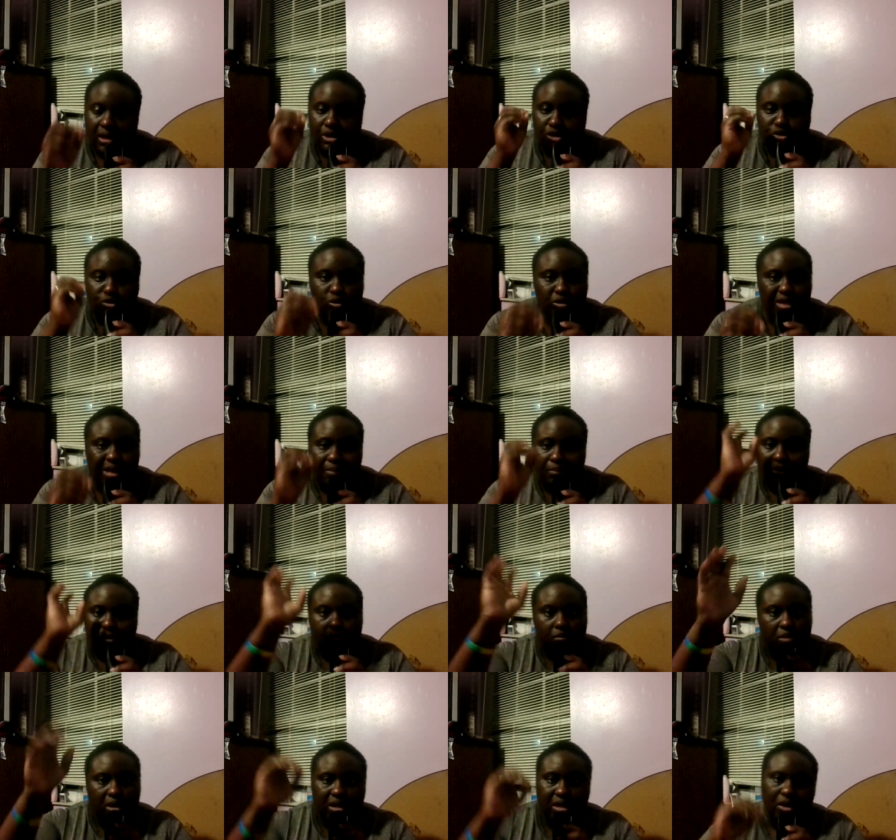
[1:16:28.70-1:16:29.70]
Do not put
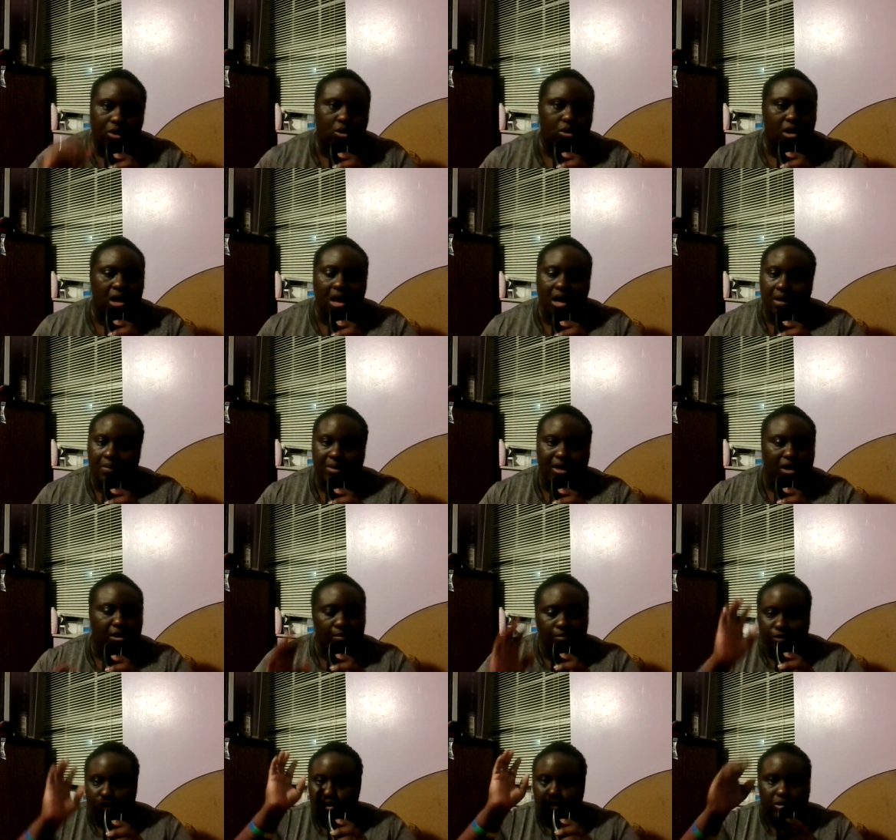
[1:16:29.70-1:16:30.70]
money um
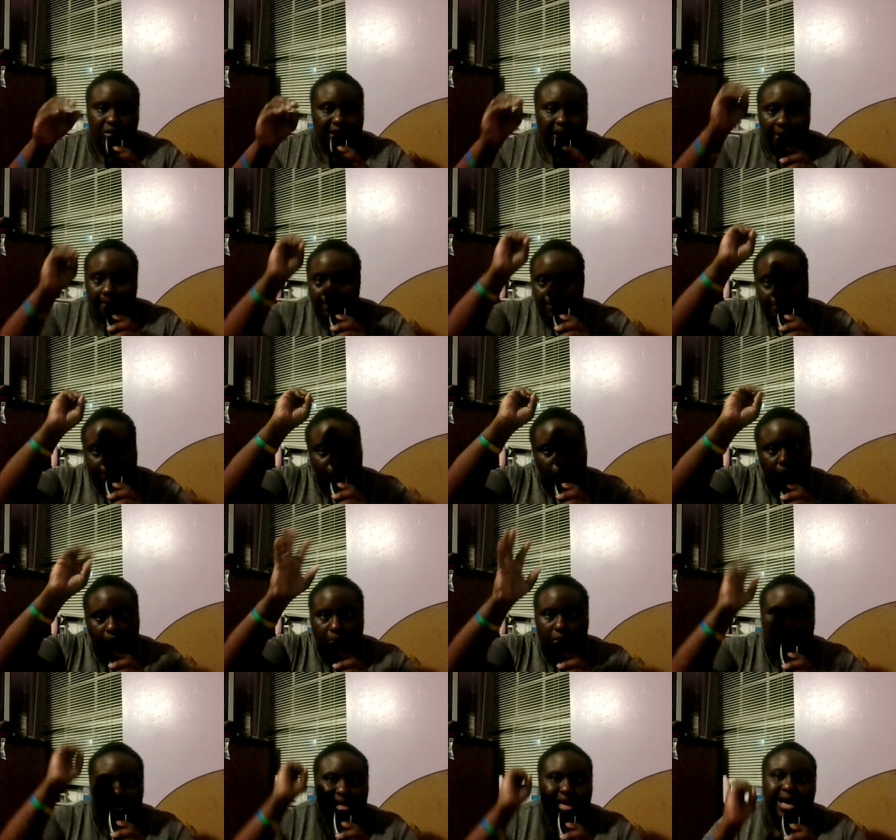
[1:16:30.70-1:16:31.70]
do not put
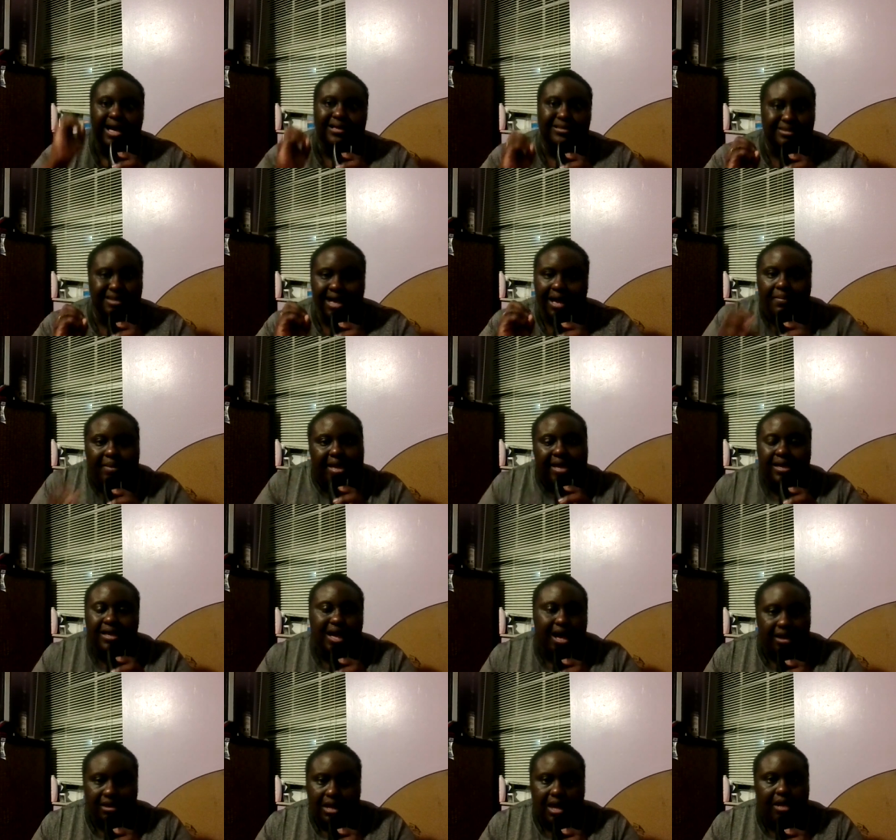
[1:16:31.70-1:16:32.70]
money on top and
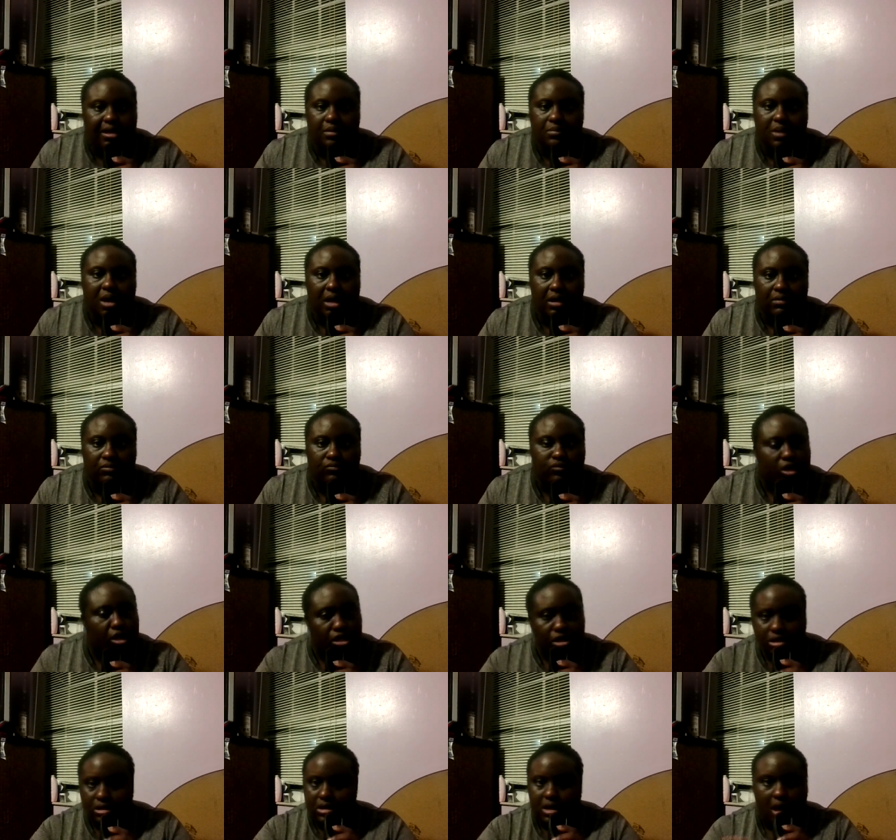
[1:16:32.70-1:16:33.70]
God down the bottom.
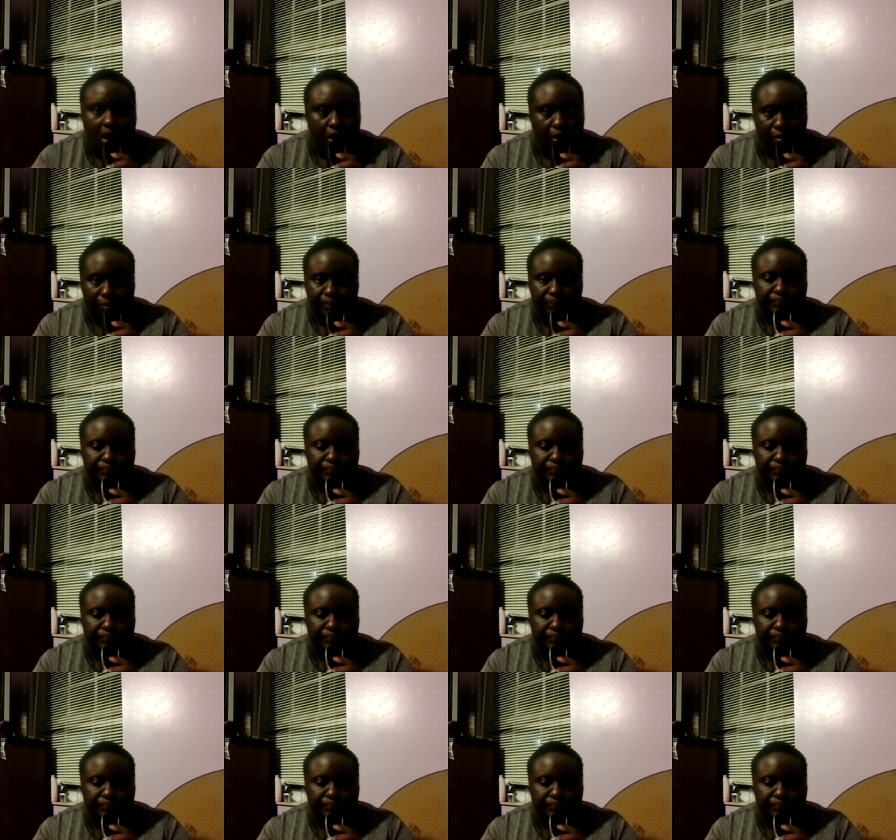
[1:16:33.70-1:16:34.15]
No.